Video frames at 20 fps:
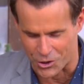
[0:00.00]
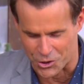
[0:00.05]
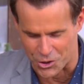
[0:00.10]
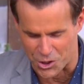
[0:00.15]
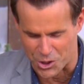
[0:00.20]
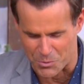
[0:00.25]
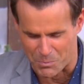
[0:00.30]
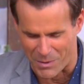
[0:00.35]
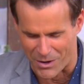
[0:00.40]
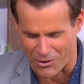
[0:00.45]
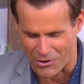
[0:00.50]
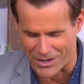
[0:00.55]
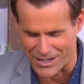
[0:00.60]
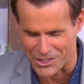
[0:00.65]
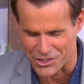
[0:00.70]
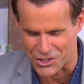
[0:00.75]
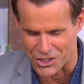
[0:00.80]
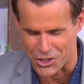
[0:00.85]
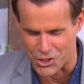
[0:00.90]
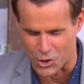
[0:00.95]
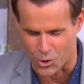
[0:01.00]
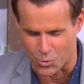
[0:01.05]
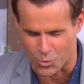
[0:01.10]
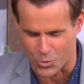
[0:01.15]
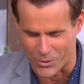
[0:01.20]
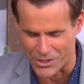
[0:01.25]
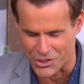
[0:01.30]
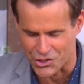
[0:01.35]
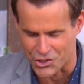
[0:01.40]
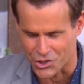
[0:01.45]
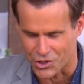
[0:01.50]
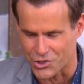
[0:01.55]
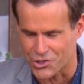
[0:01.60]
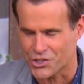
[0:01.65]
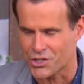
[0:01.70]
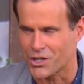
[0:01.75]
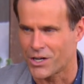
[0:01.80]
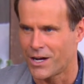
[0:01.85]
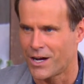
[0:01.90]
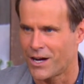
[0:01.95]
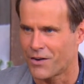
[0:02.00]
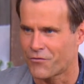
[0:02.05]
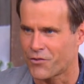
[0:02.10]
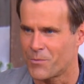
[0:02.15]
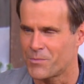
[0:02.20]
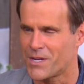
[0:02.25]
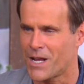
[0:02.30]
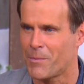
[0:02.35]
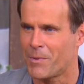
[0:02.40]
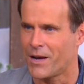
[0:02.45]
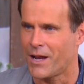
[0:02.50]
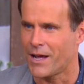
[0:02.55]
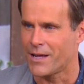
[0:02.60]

experience and your research uh, from Deb and